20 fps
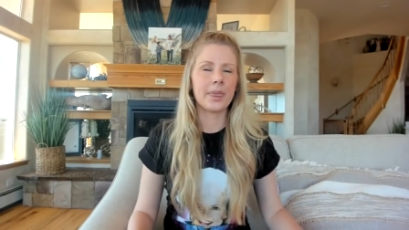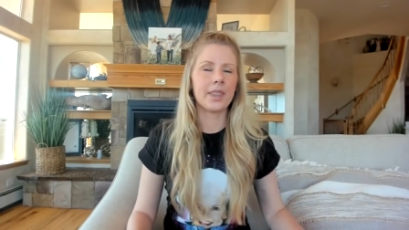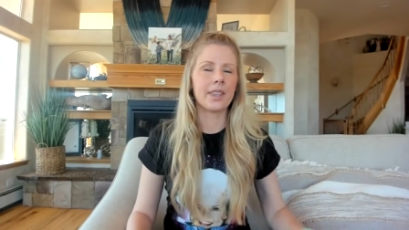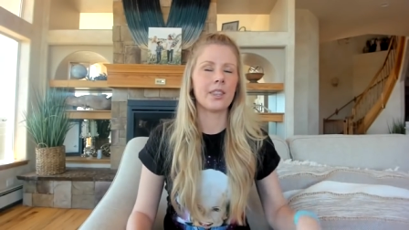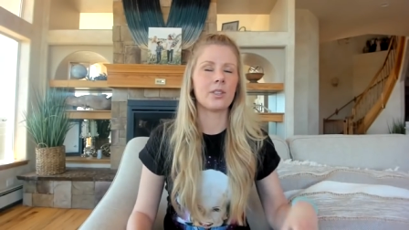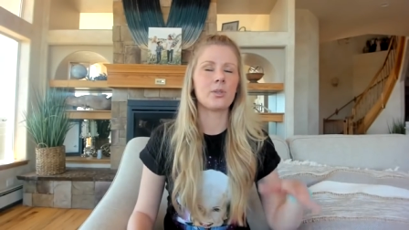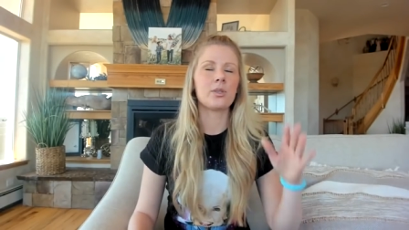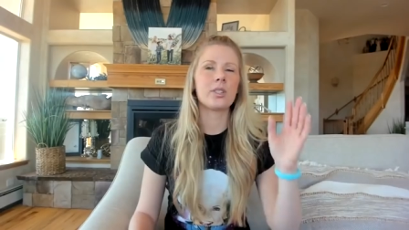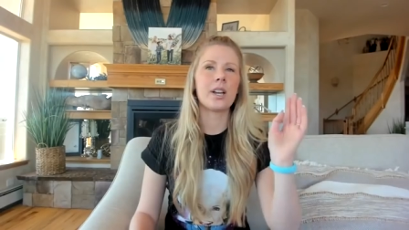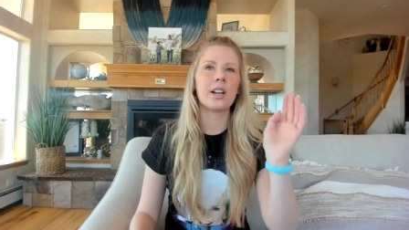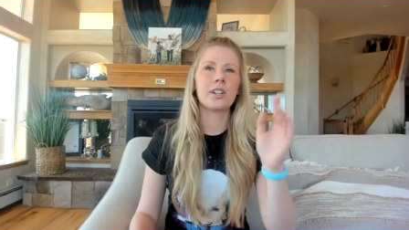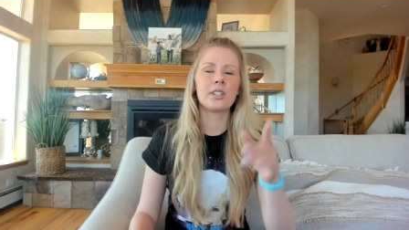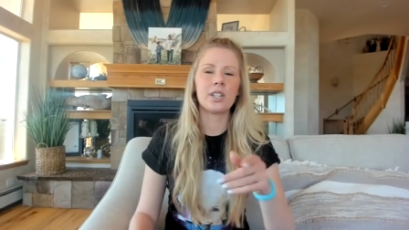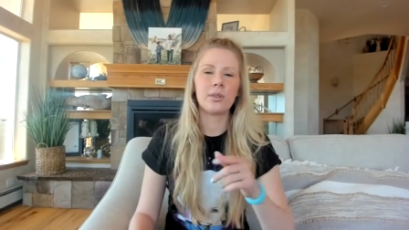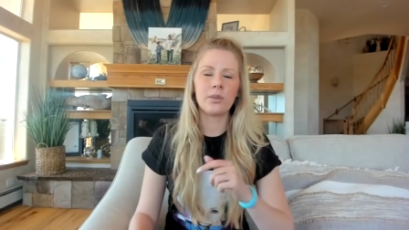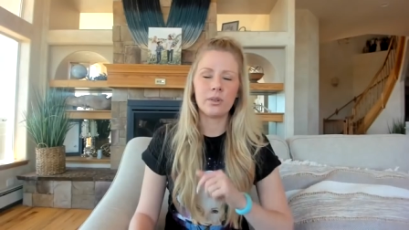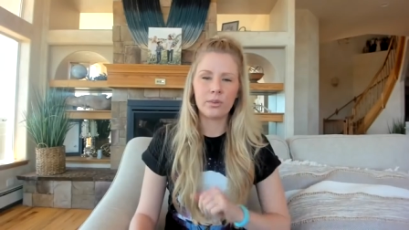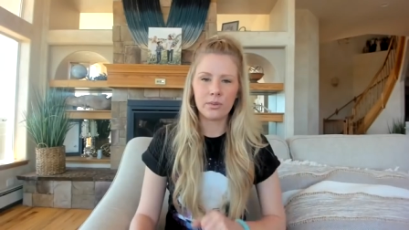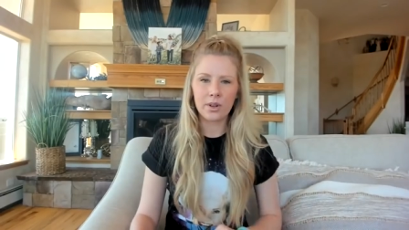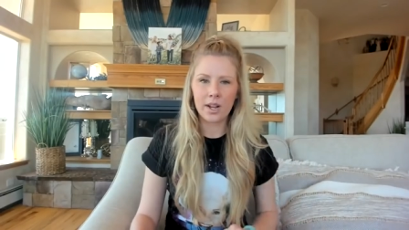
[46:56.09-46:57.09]
this was actually
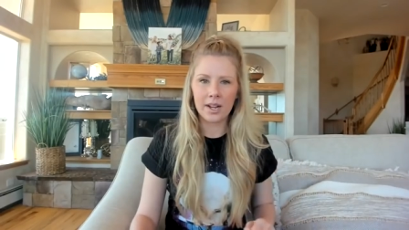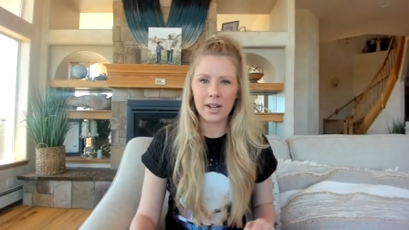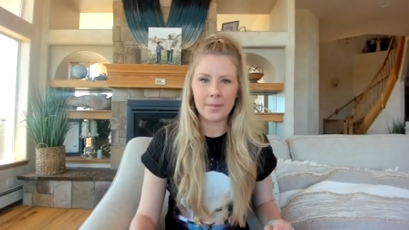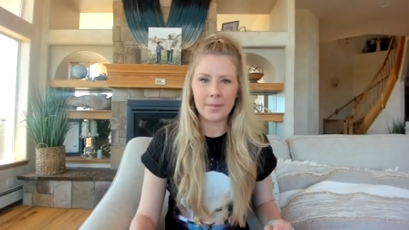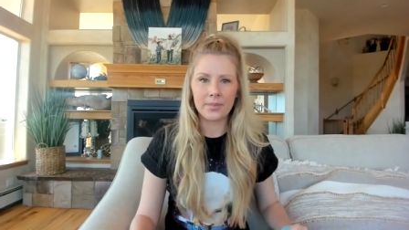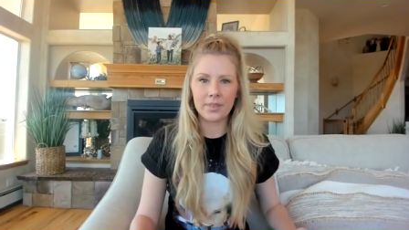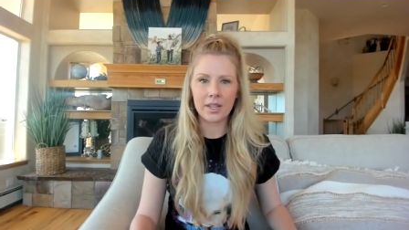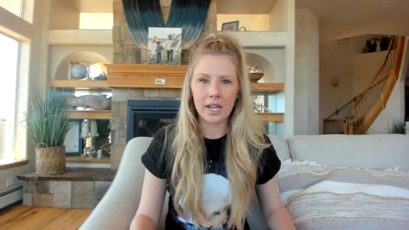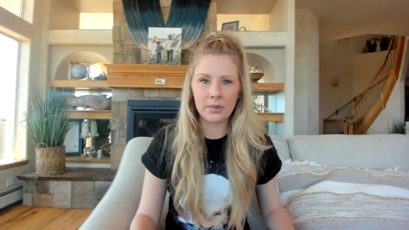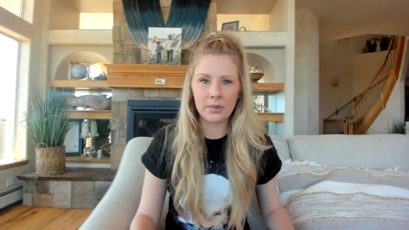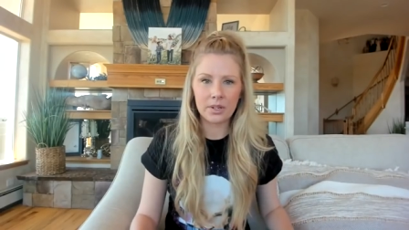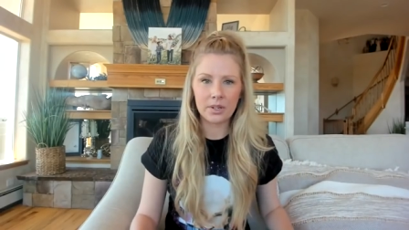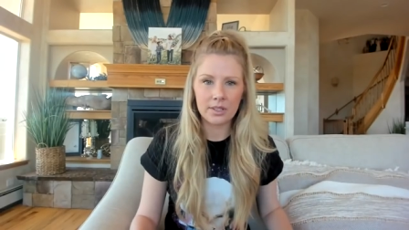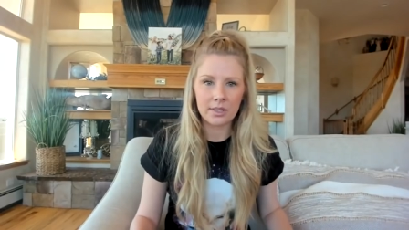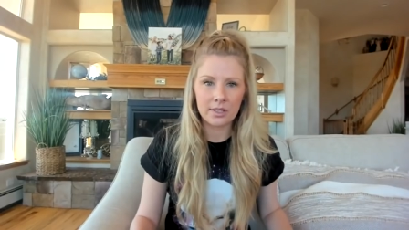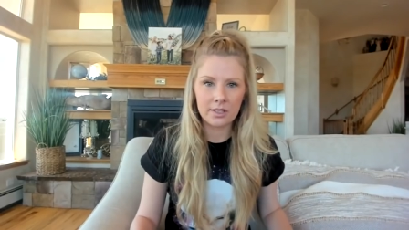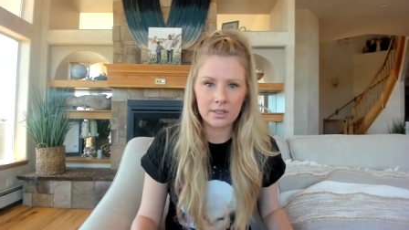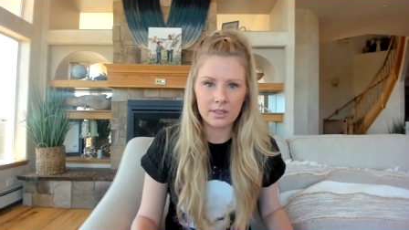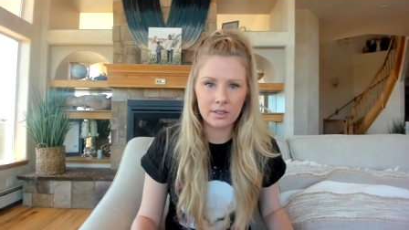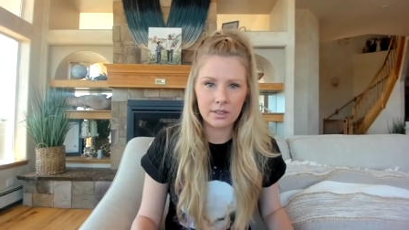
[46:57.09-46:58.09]
when um, I
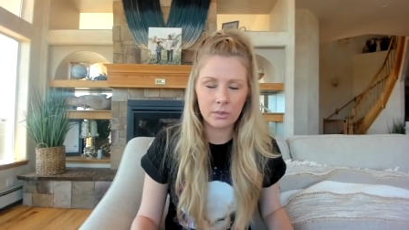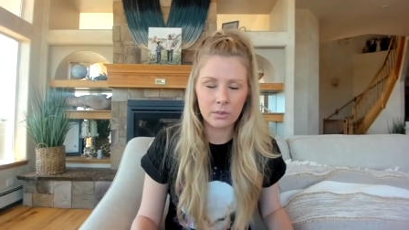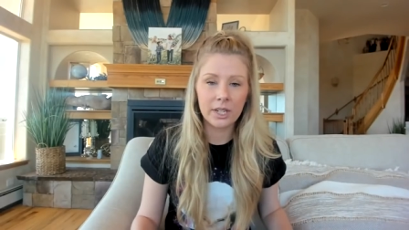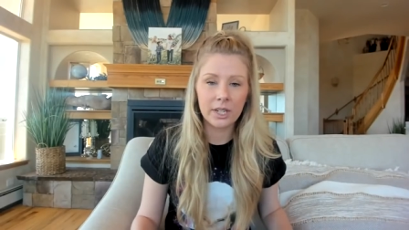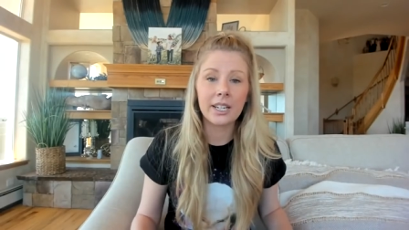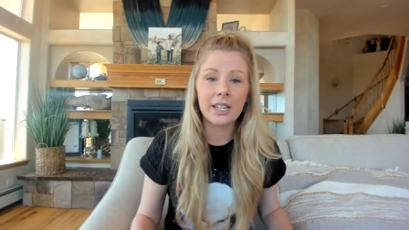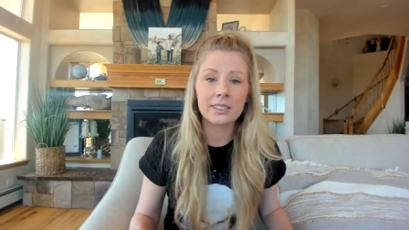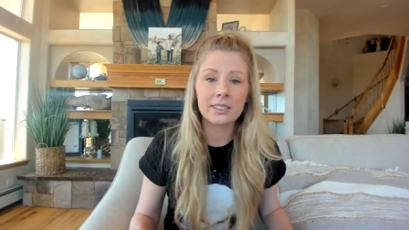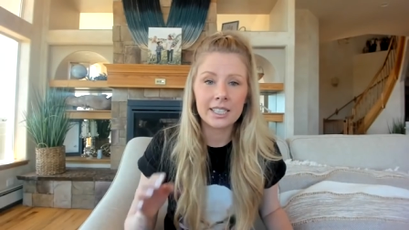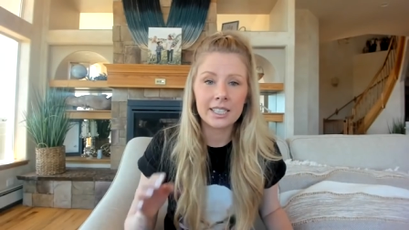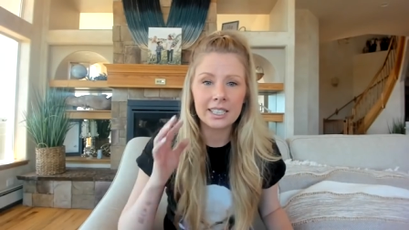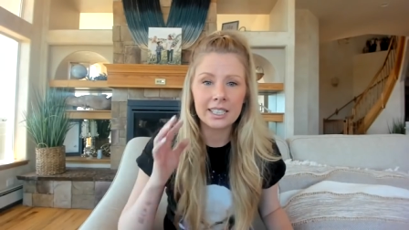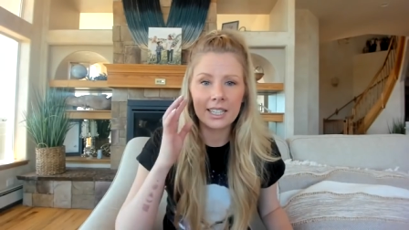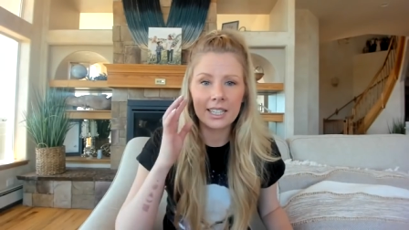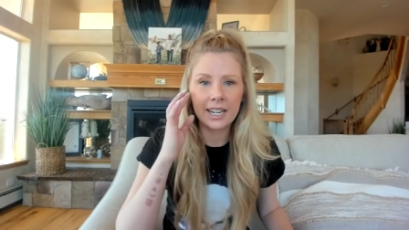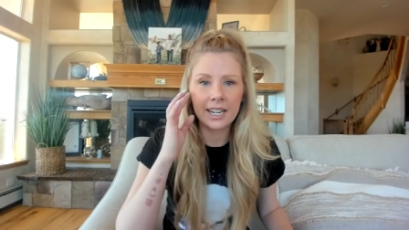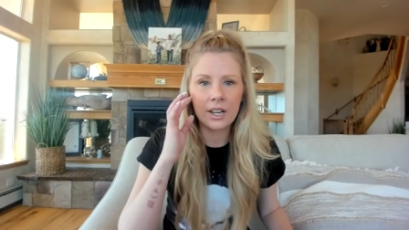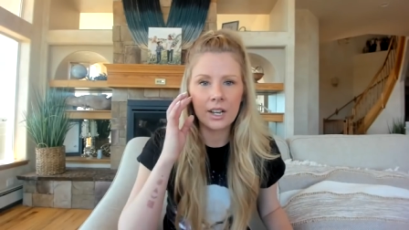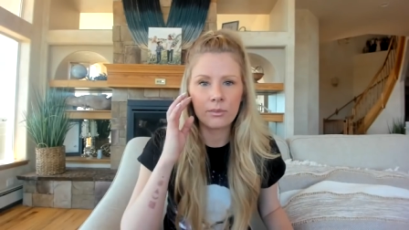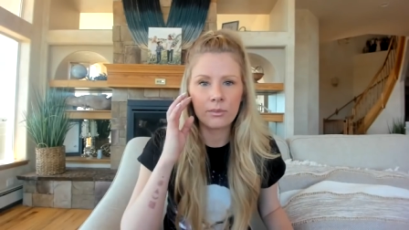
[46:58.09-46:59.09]
was working
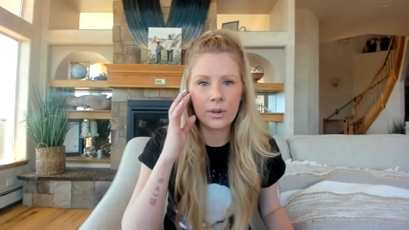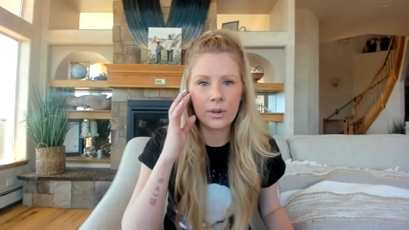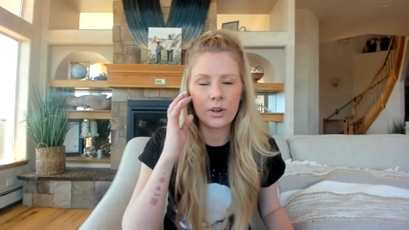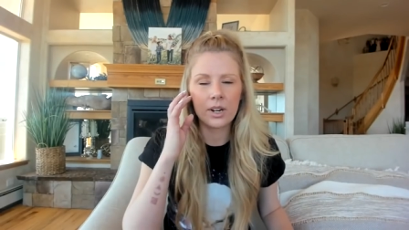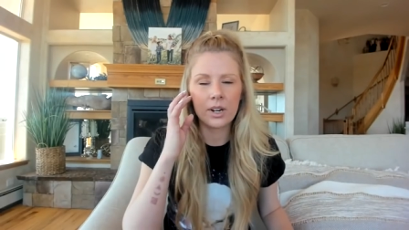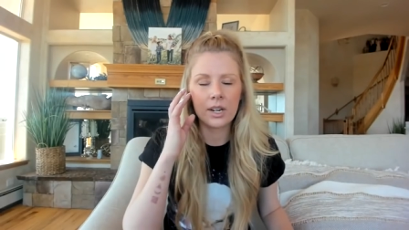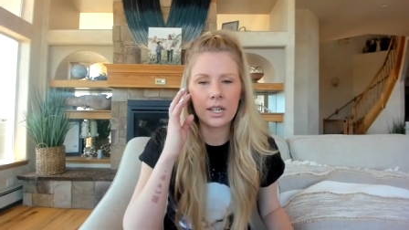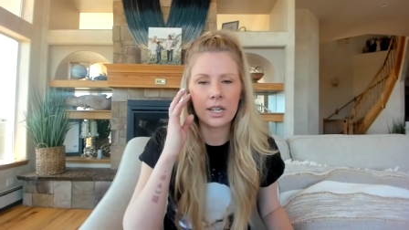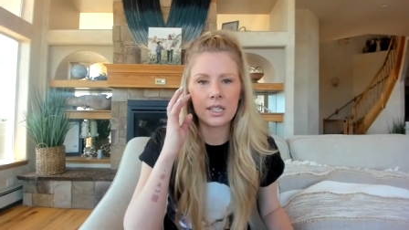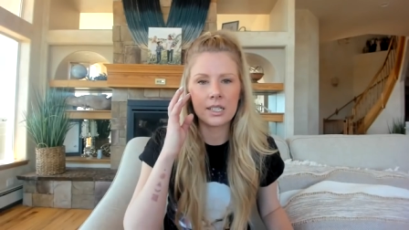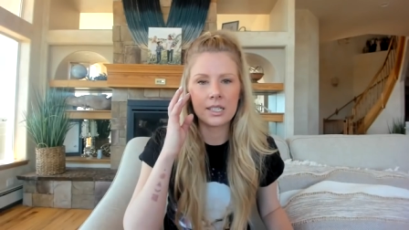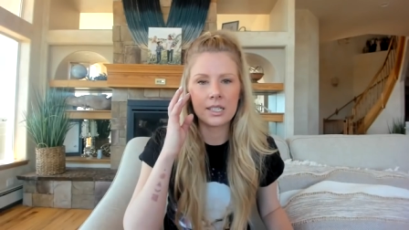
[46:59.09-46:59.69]
clinically and we were in